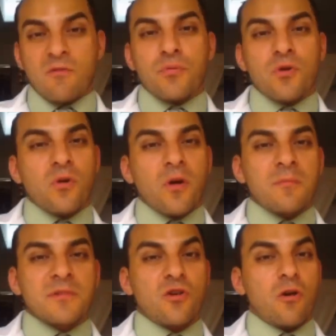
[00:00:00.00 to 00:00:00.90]
a
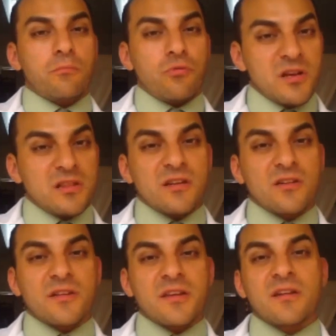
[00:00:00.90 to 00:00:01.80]
program. It's called
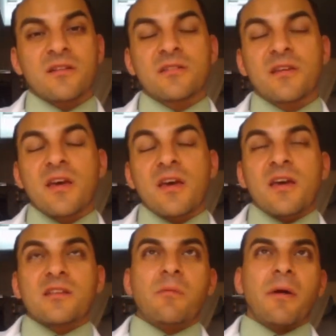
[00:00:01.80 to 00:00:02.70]
preclinical years.
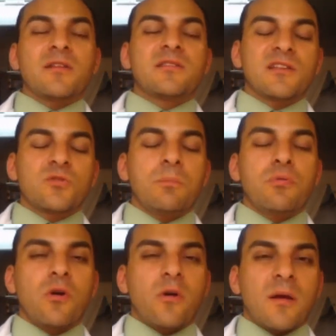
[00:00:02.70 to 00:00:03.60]
It's about a six week
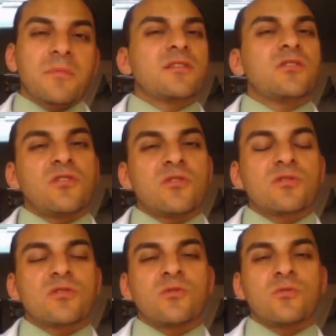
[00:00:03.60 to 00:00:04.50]
program, gets you
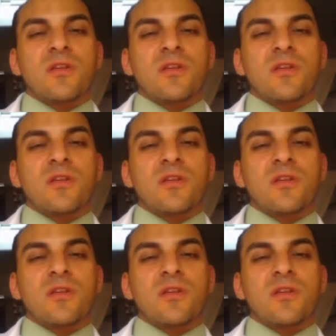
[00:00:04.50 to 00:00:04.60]
used to